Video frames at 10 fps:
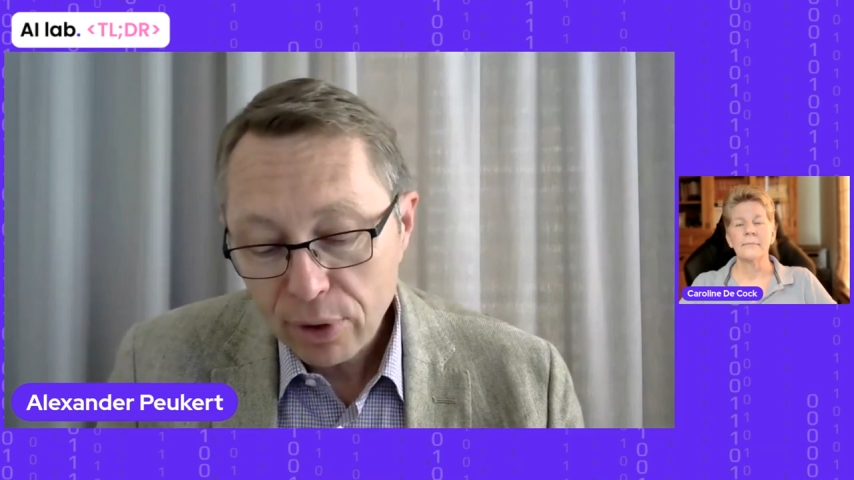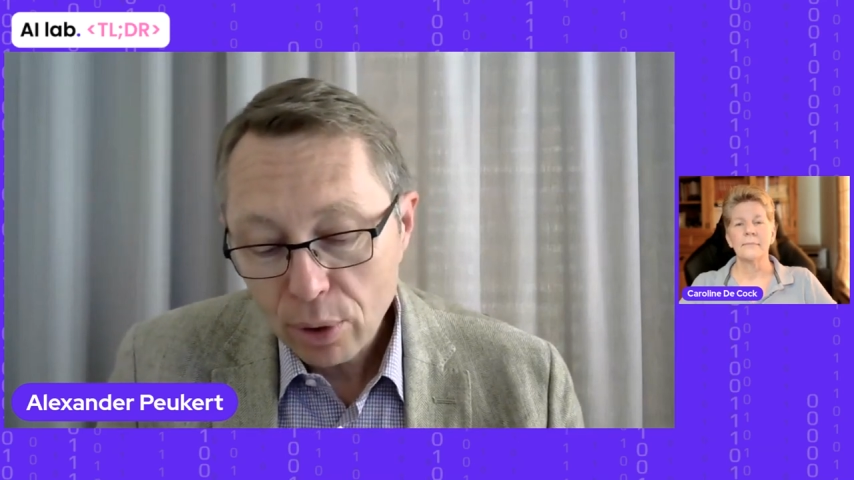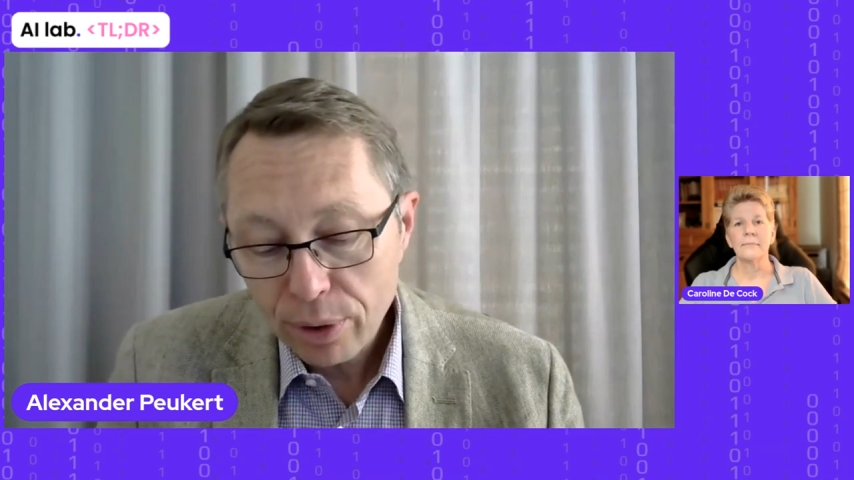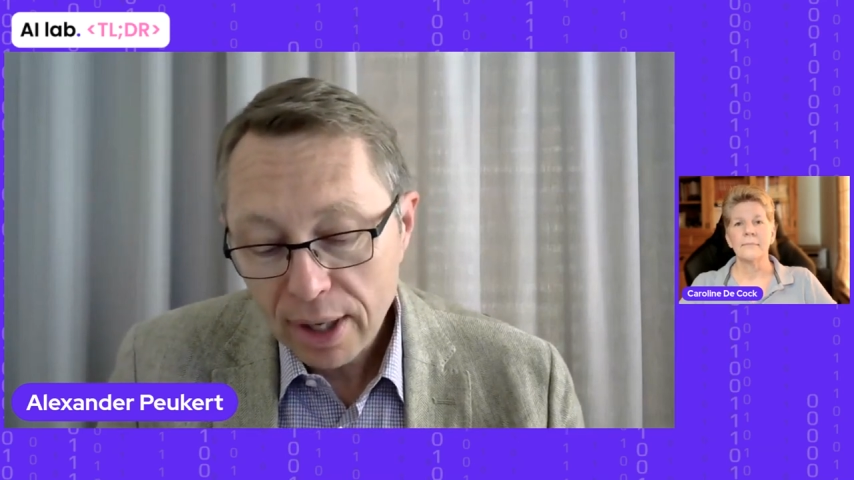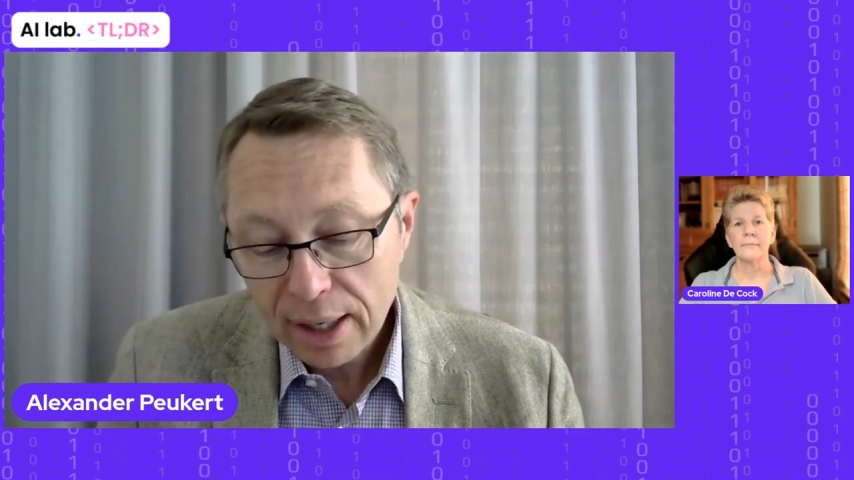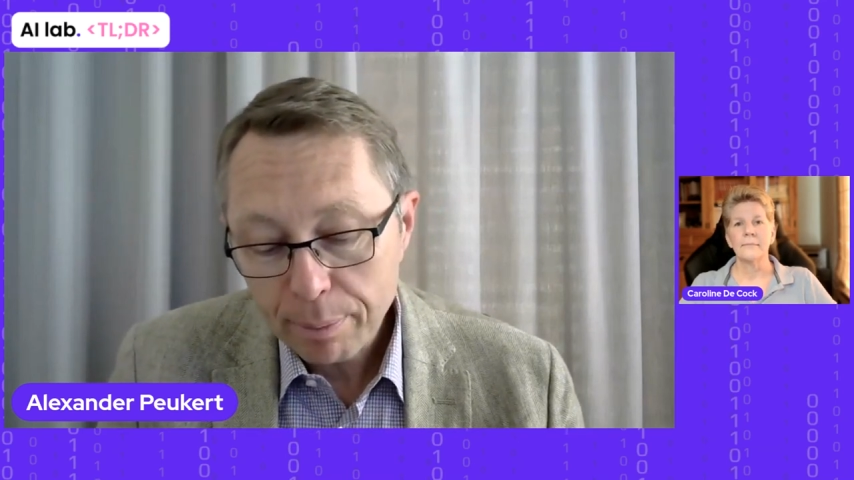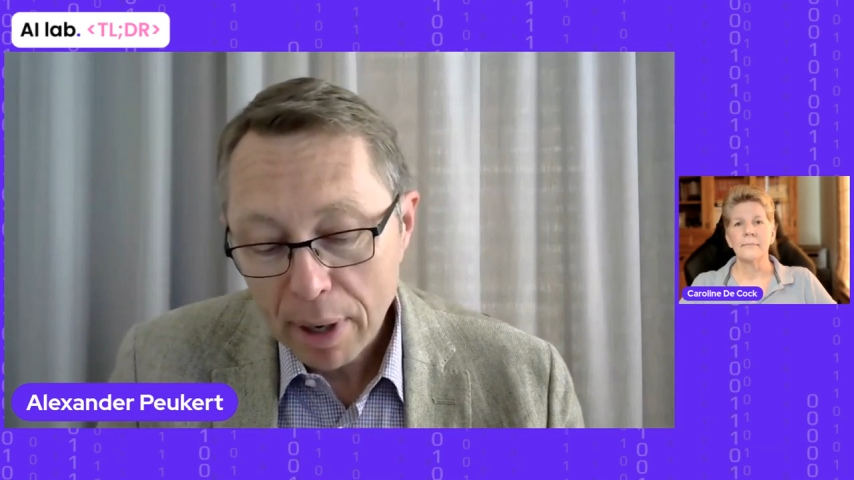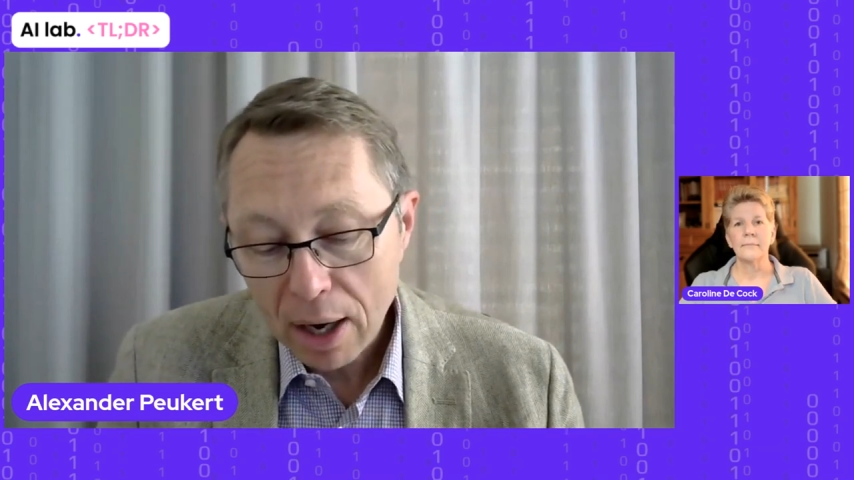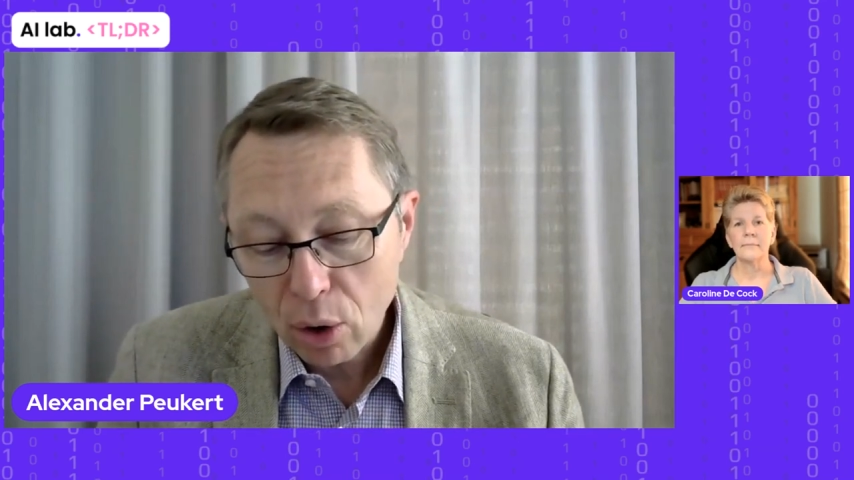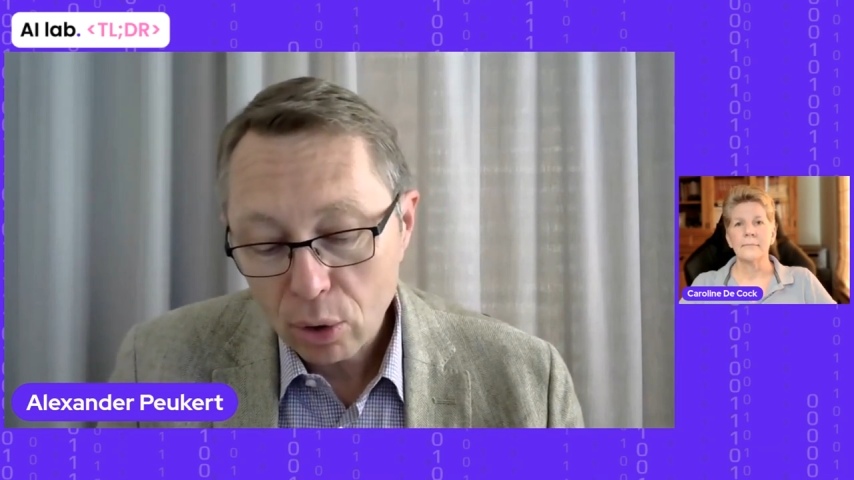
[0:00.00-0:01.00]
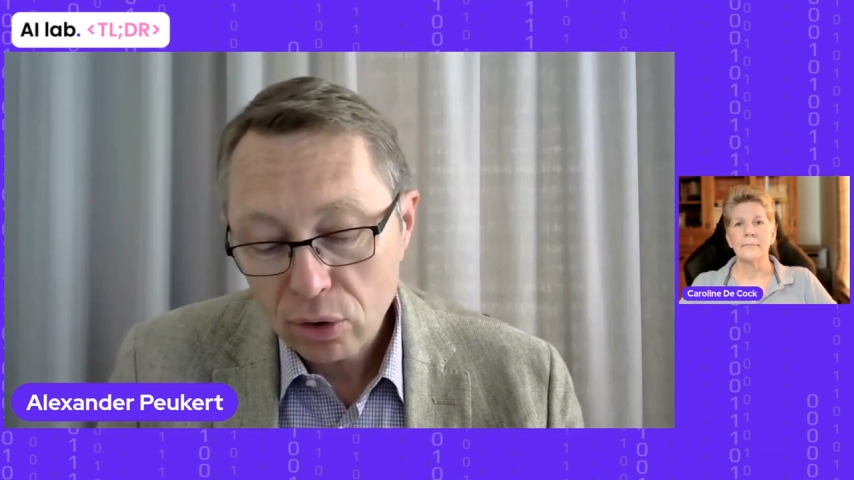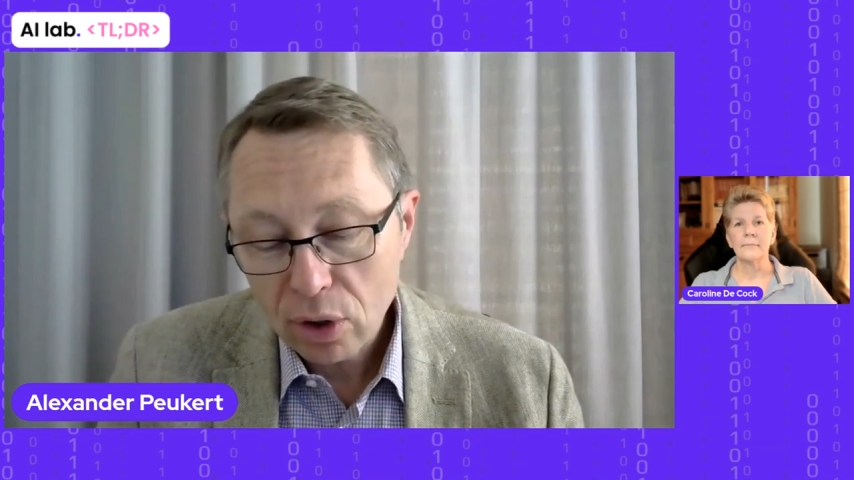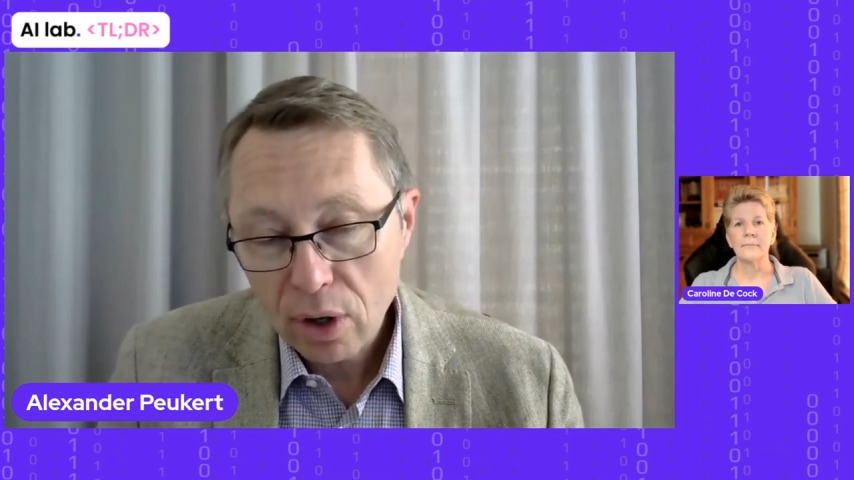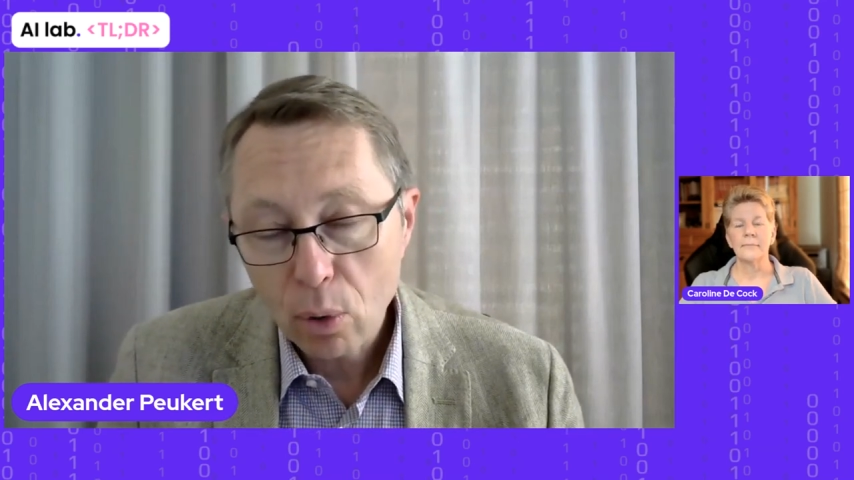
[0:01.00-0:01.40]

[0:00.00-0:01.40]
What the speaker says: you think about